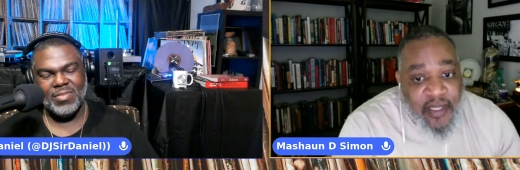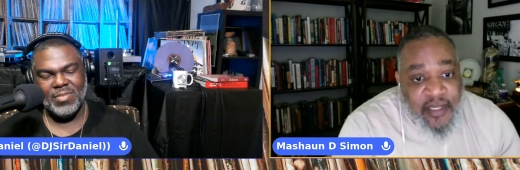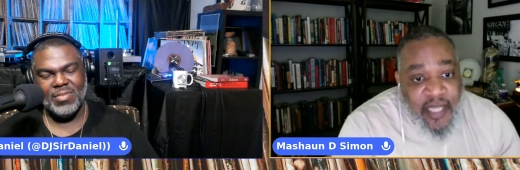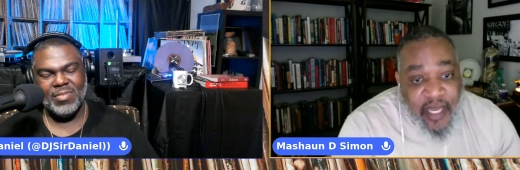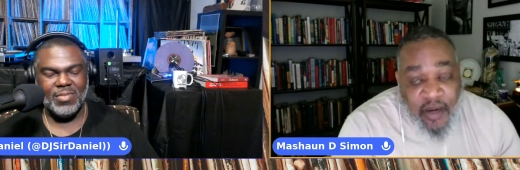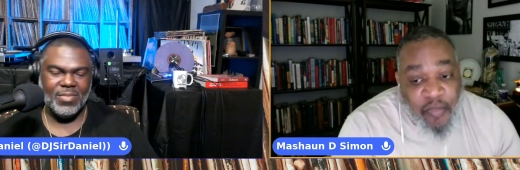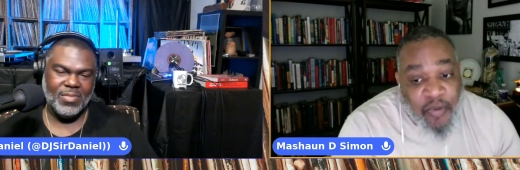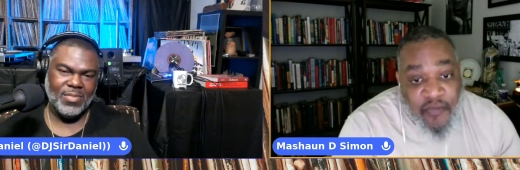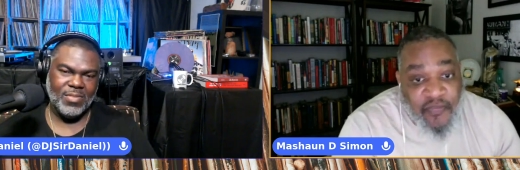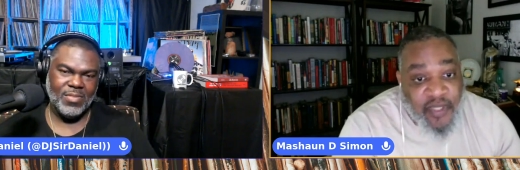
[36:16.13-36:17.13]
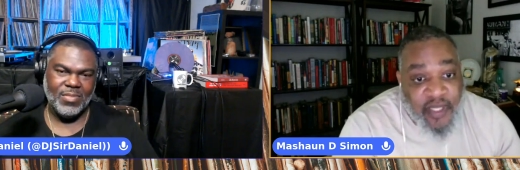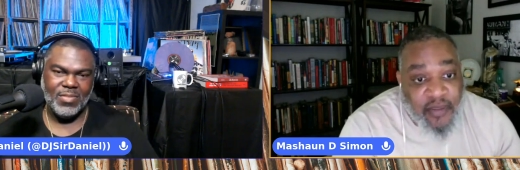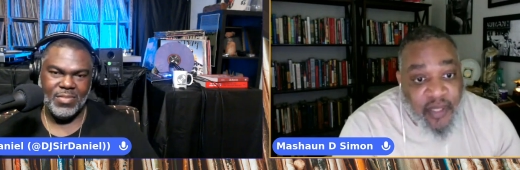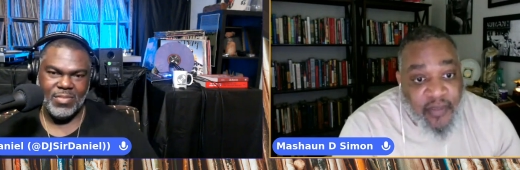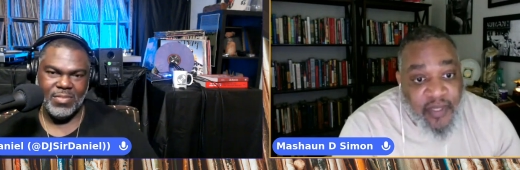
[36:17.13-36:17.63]
Speaker 1: And I'm perfectly okay
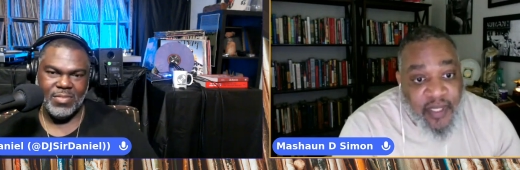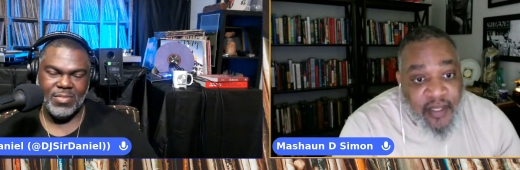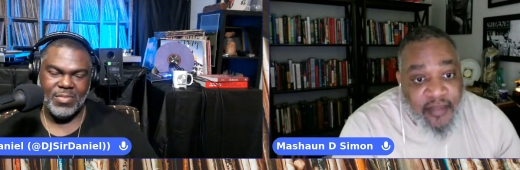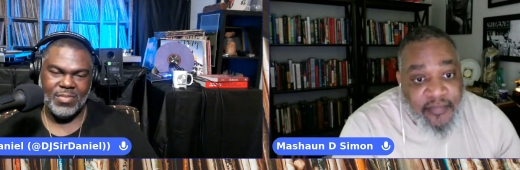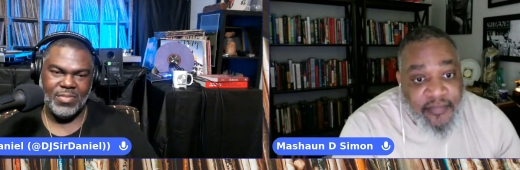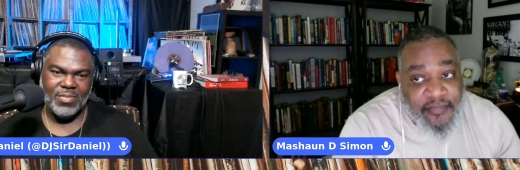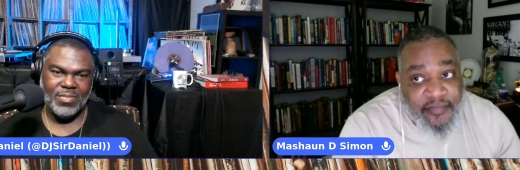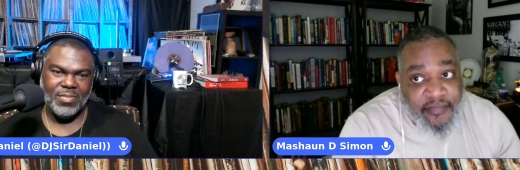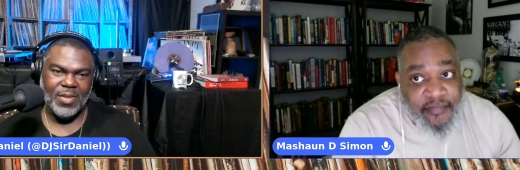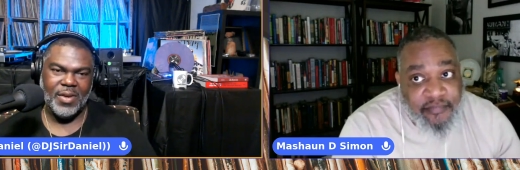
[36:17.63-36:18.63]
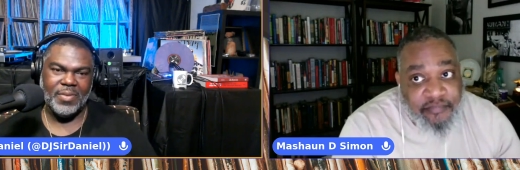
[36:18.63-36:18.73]
with that. Yeah.